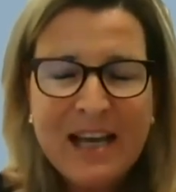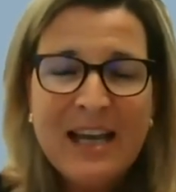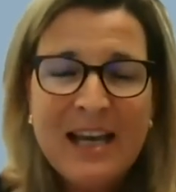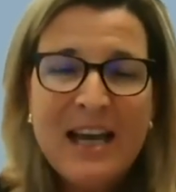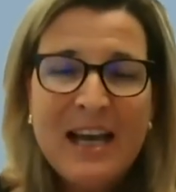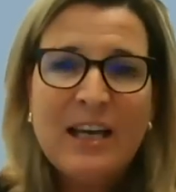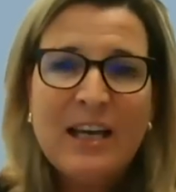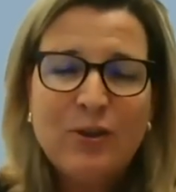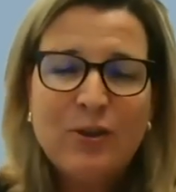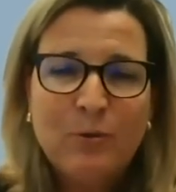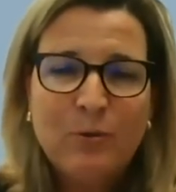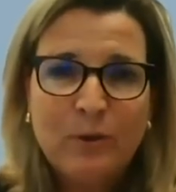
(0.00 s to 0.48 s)

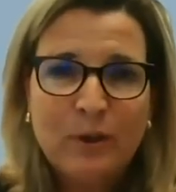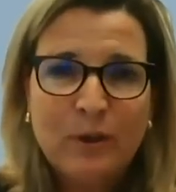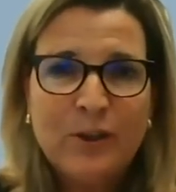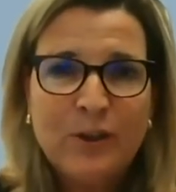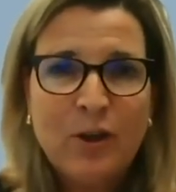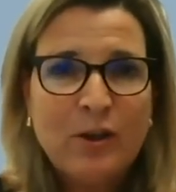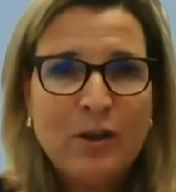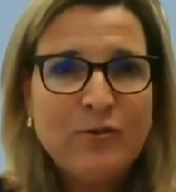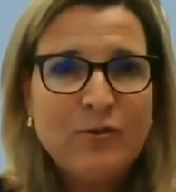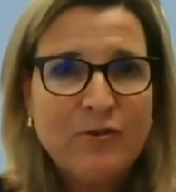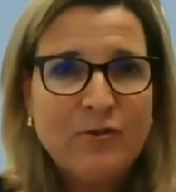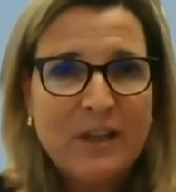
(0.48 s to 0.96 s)
you will
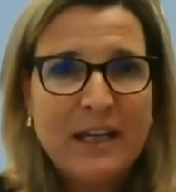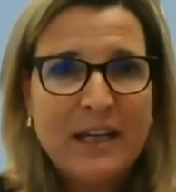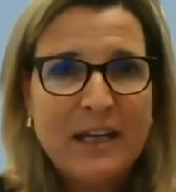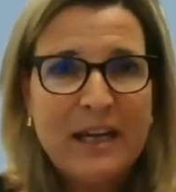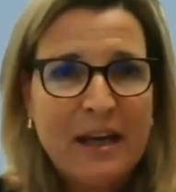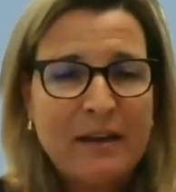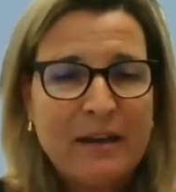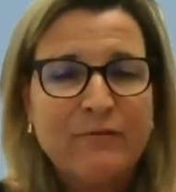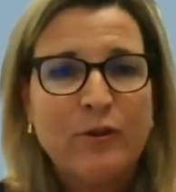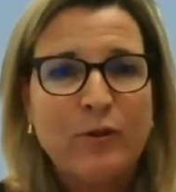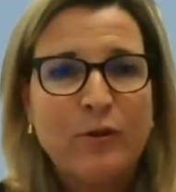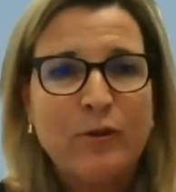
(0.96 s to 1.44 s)
not really
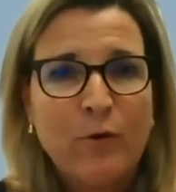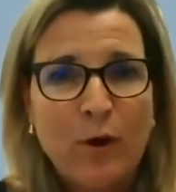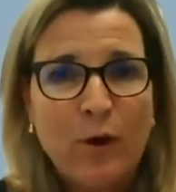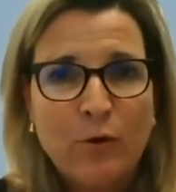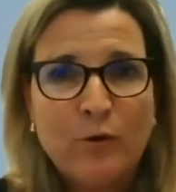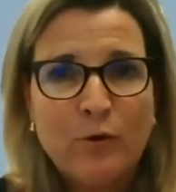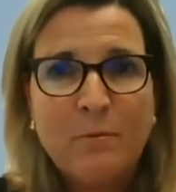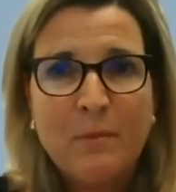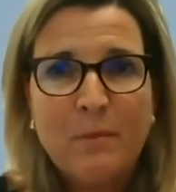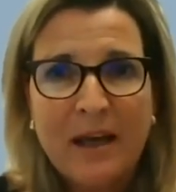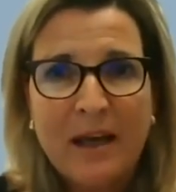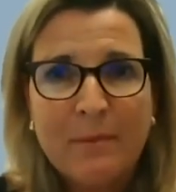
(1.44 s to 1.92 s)
have a
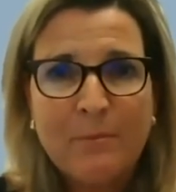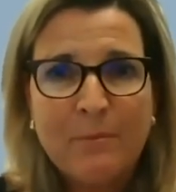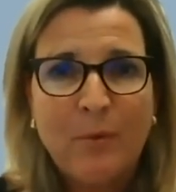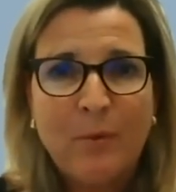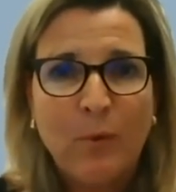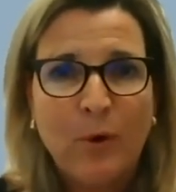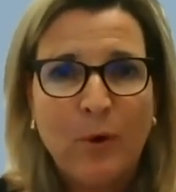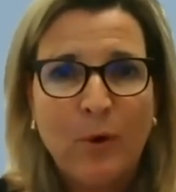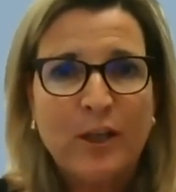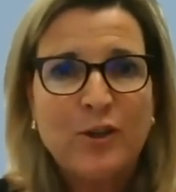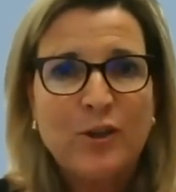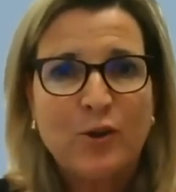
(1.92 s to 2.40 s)
roadmap
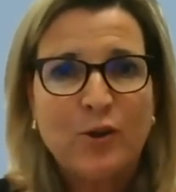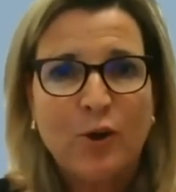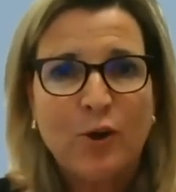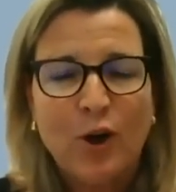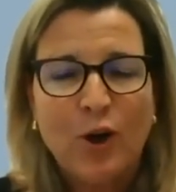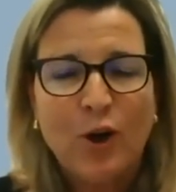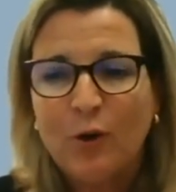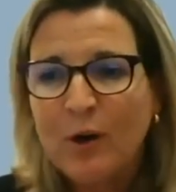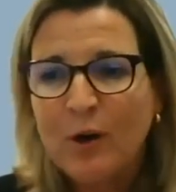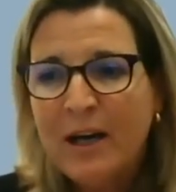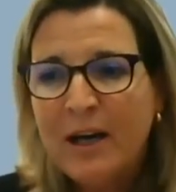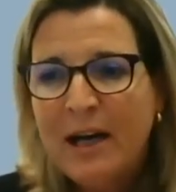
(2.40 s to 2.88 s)
where to
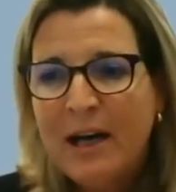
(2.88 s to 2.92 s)
go.